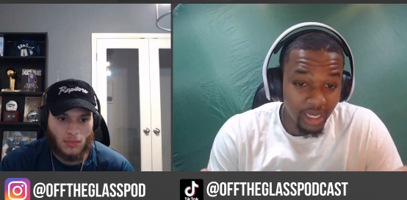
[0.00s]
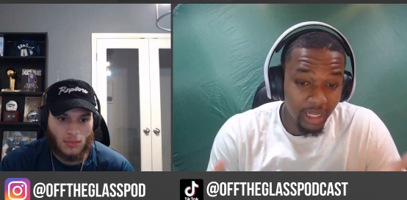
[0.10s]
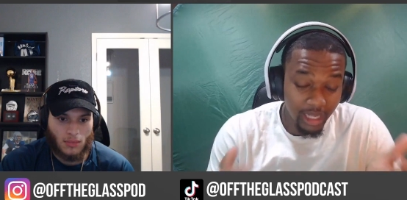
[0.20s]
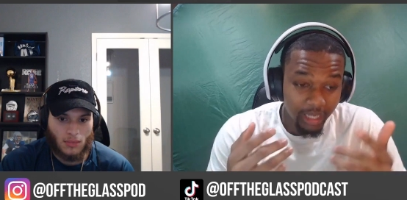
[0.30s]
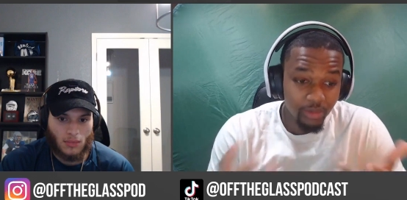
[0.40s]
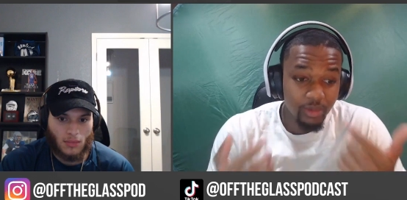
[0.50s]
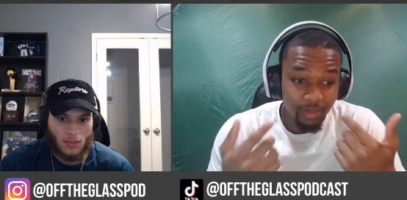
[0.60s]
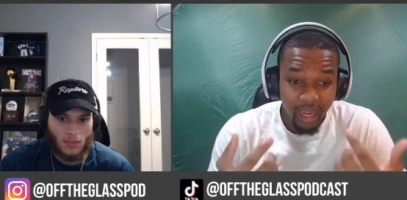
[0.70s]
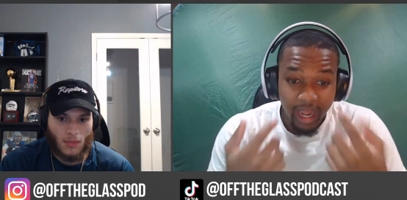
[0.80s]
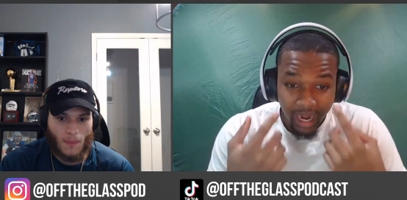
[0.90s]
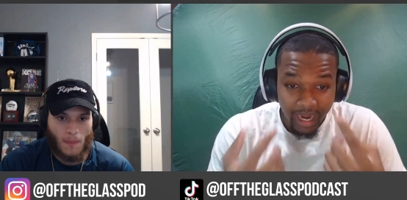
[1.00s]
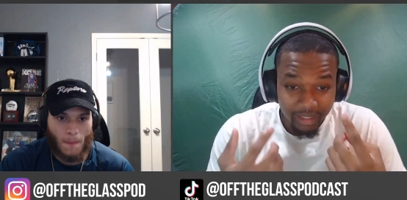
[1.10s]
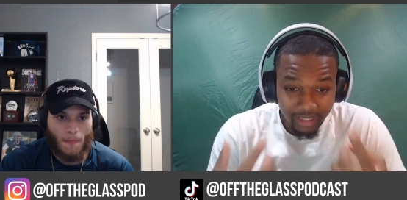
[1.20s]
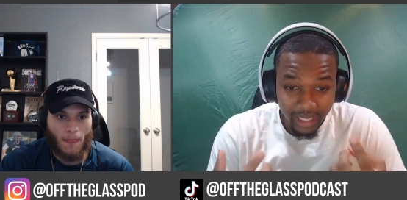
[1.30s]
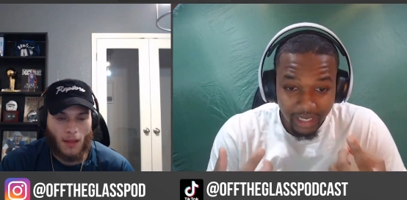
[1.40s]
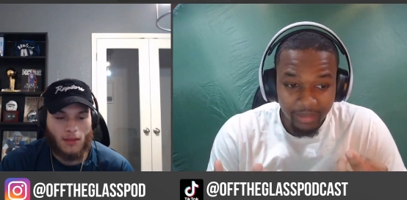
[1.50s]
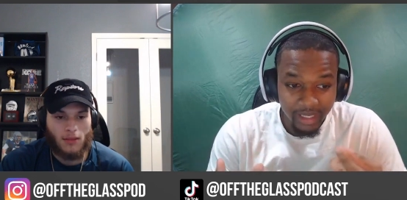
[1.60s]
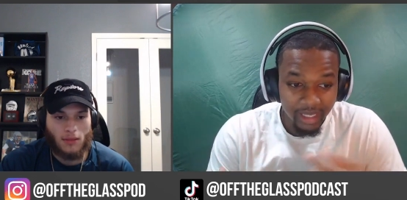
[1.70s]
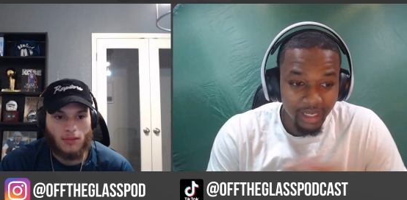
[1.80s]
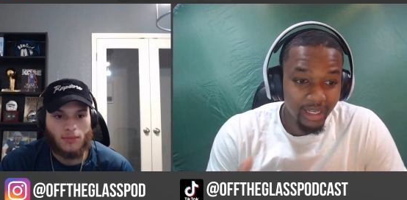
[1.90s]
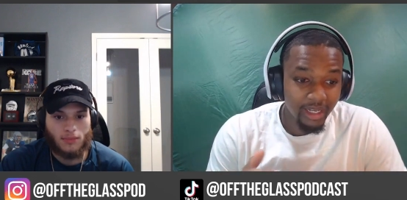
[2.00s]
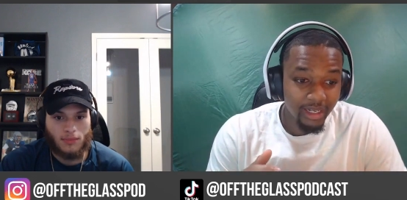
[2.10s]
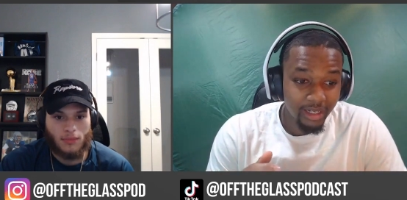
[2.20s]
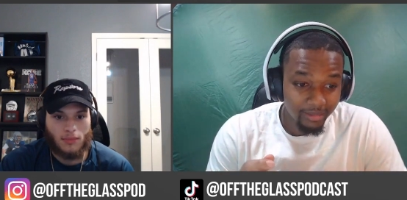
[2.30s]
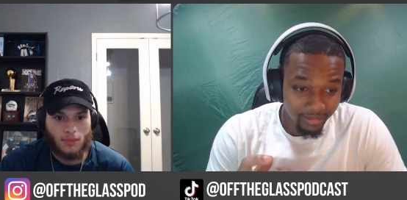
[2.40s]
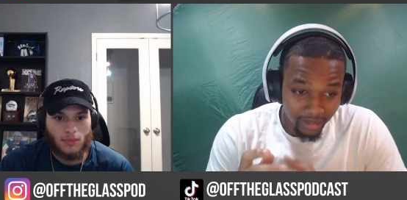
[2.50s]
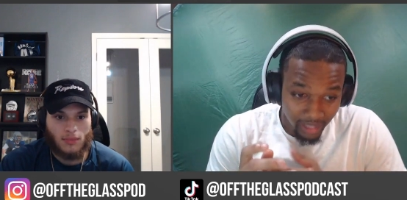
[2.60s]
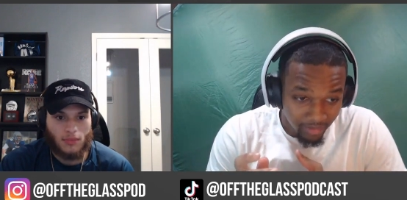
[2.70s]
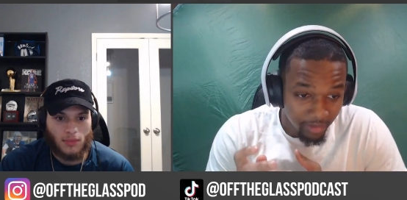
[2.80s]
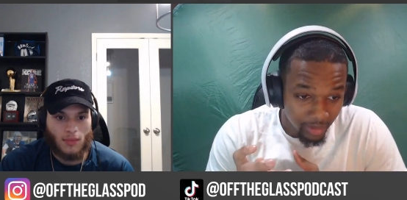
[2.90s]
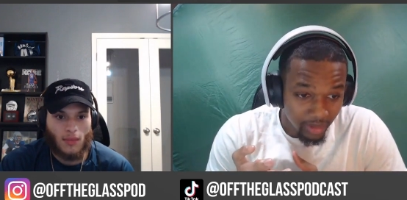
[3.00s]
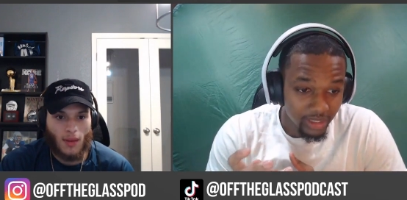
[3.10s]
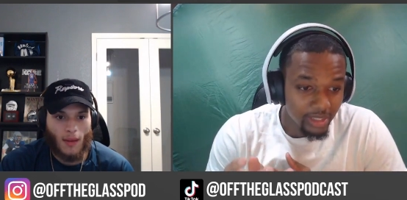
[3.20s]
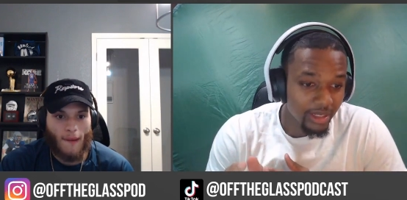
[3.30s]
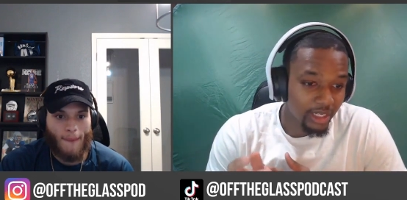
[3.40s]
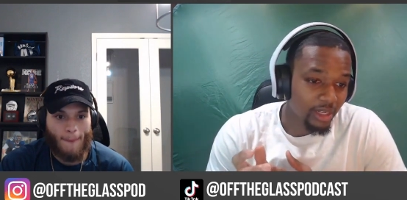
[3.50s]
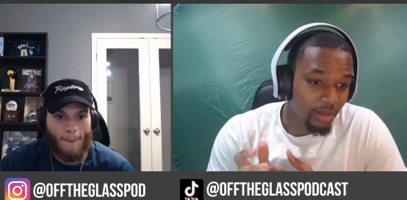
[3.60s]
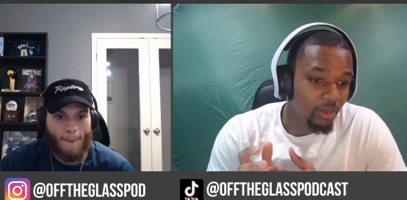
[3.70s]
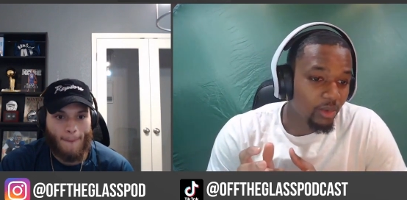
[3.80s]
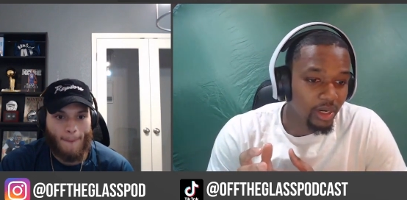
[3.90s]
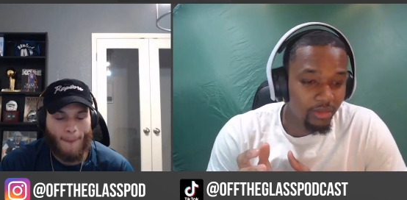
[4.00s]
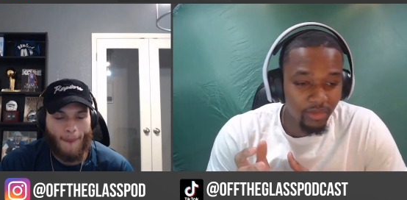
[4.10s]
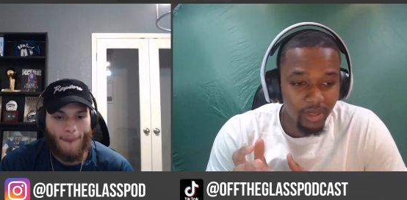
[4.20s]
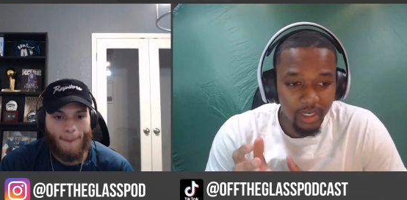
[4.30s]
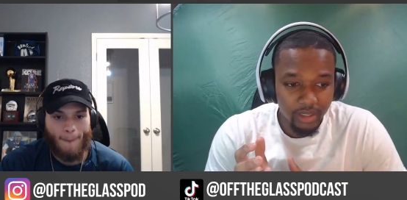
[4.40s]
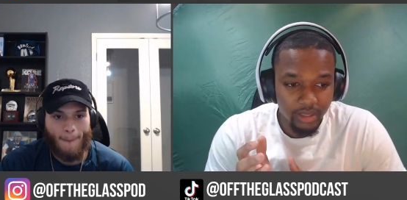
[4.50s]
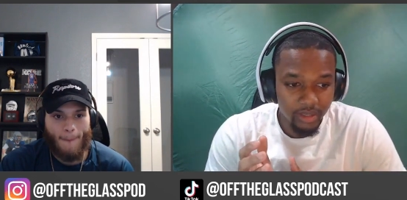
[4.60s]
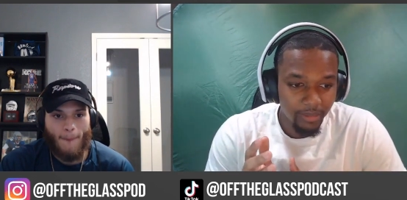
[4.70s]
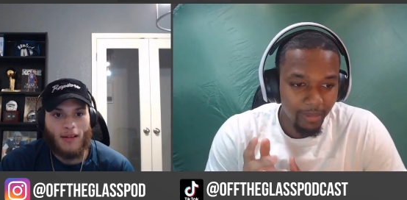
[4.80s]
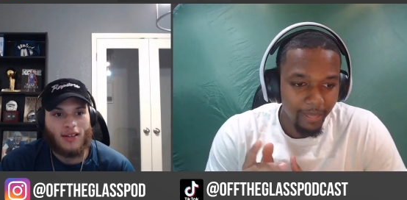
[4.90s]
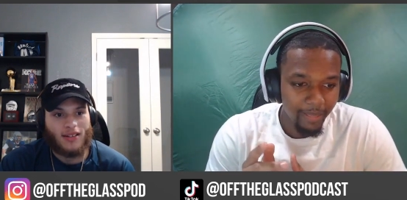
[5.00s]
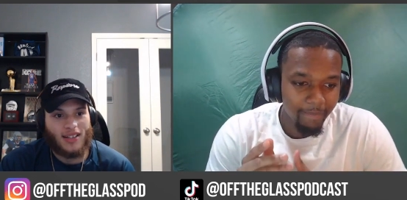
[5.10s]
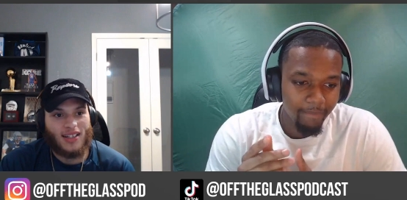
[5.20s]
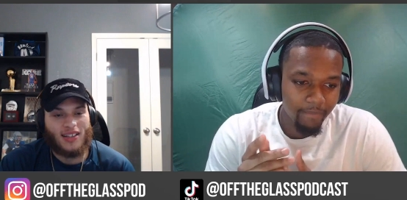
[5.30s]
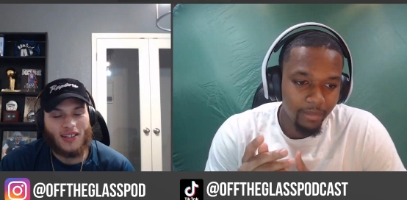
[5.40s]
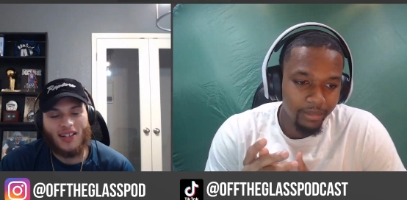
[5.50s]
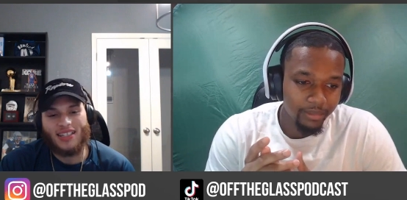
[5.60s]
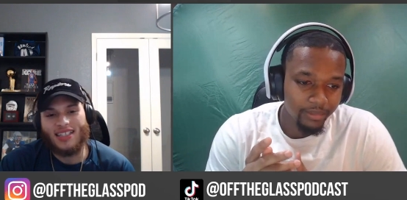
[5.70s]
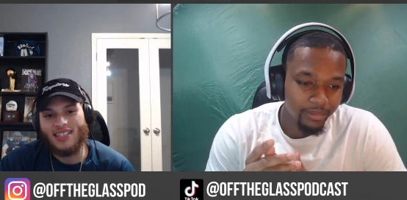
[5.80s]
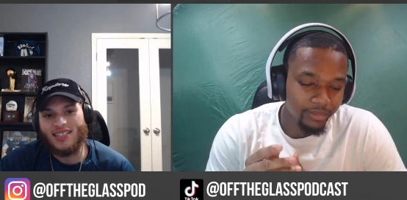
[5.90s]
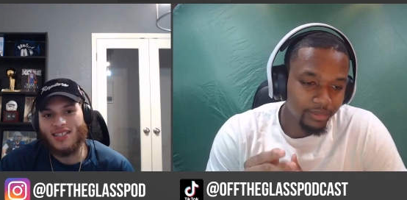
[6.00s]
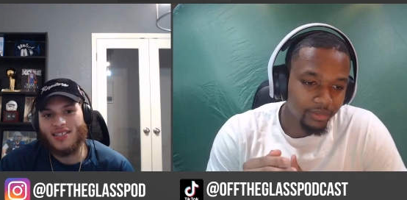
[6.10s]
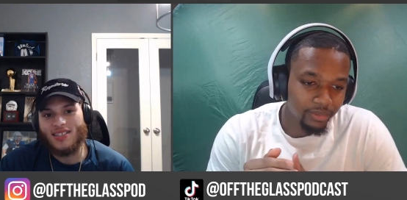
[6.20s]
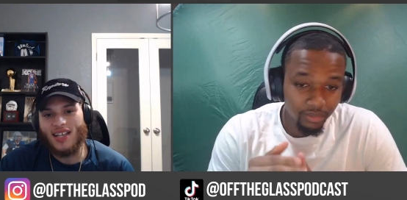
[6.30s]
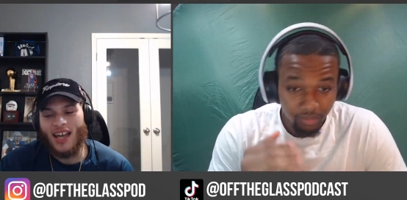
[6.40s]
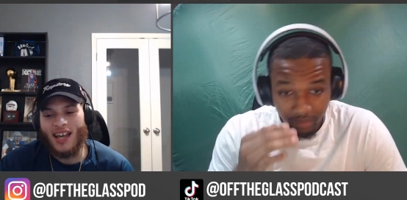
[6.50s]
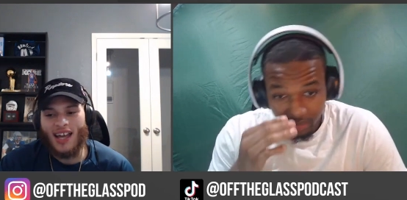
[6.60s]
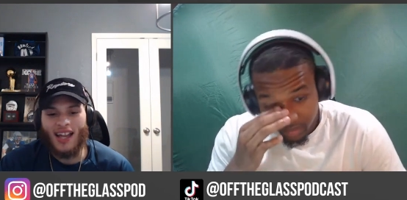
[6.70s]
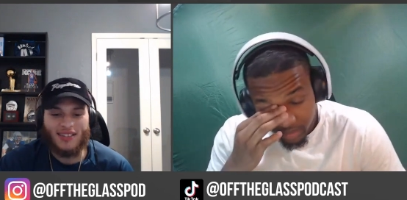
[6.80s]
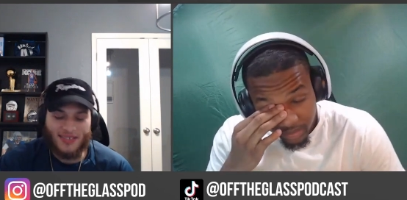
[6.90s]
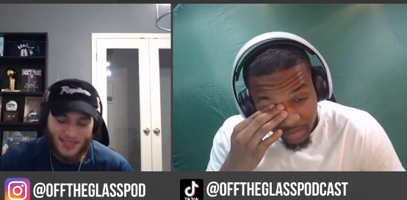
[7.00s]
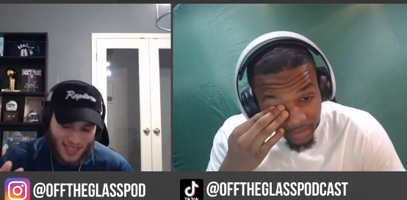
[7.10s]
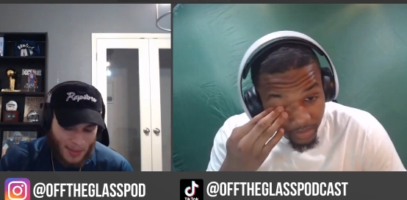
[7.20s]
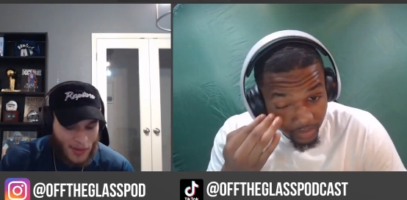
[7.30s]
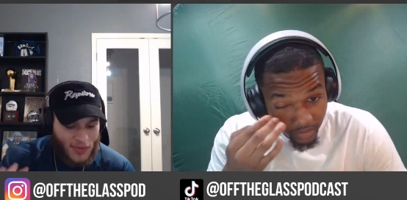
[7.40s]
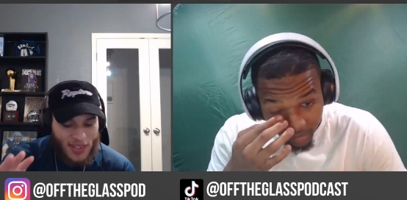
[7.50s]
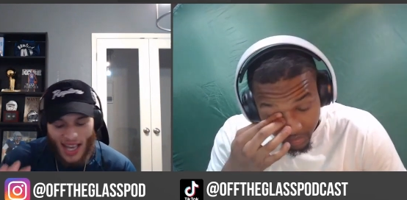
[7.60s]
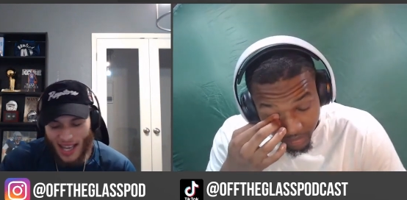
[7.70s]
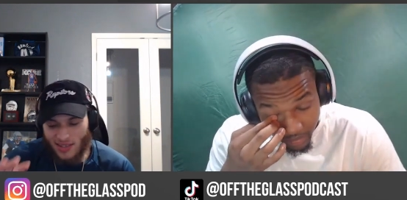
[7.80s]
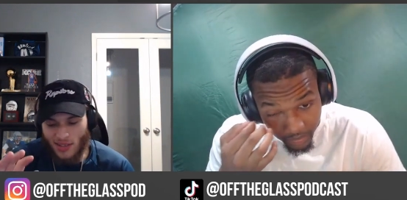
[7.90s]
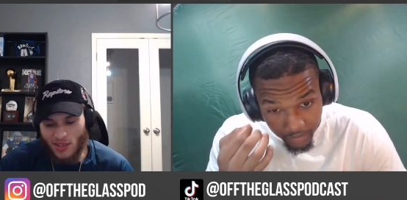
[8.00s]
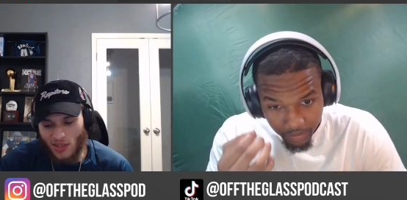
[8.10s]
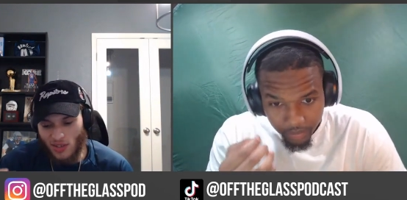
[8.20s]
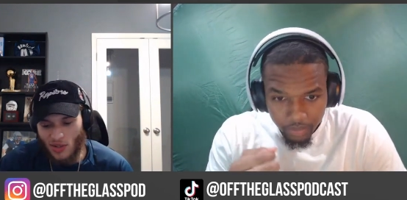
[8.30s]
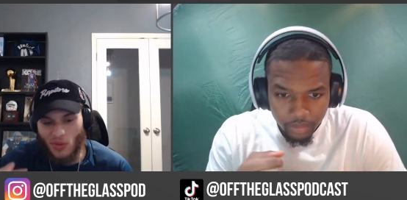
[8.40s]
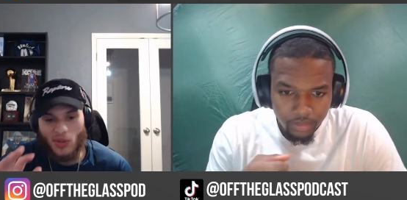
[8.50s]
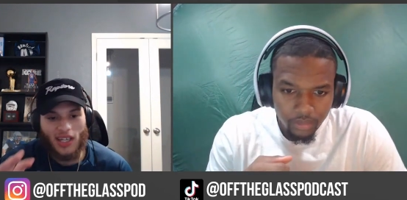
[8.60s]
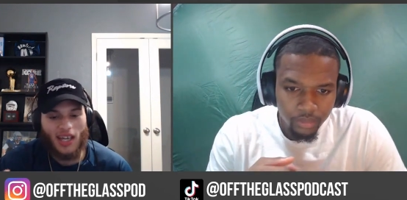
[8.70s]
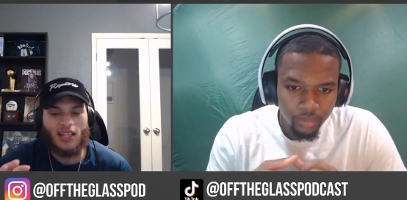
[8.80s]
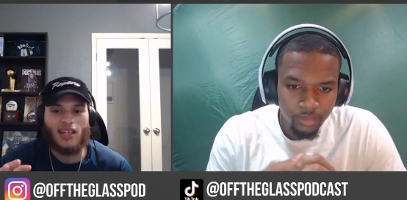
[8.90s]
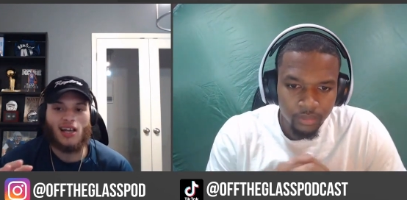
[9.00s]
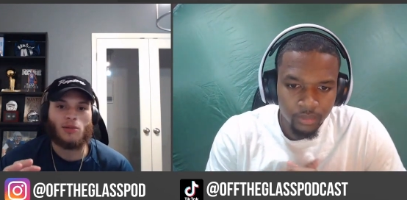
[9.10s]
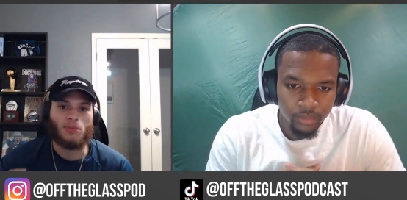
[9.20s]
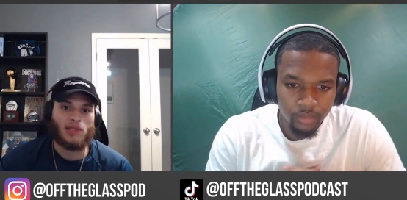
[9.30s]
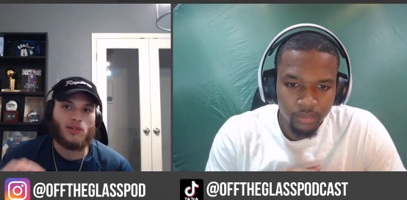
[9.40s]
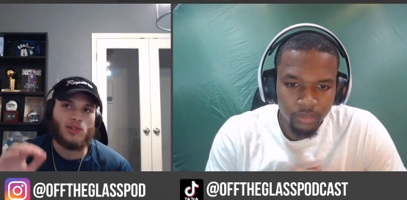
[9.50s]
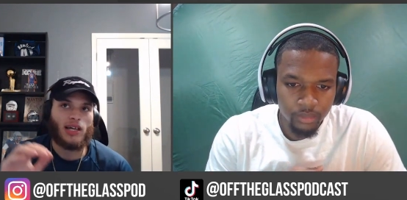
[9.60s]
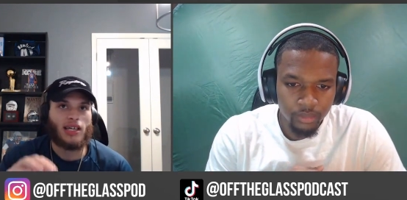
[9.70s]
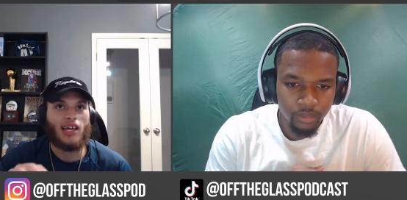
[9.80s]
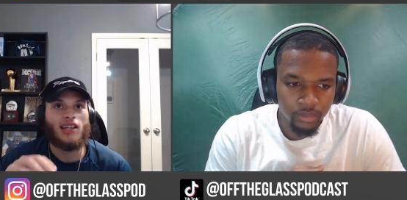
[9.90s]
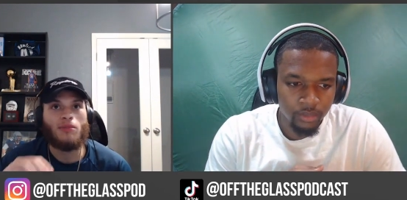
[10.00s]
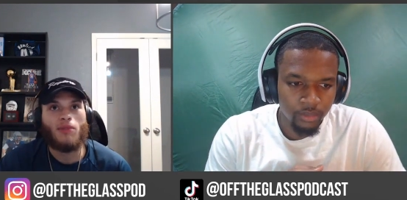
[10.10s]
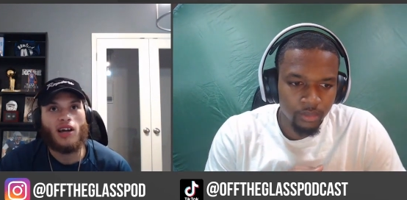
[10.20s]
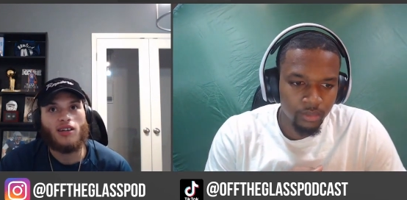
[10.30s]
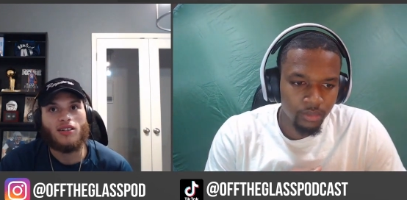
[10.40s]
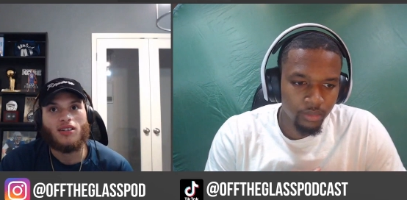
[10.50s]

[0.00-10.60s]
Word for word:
Speaker 1: That is what my eyes are telling me. Devin Booker seems like the number one in Phoenix.
Speaker 2: Look, this is and some of it has to just do with KD as a player. Like KD might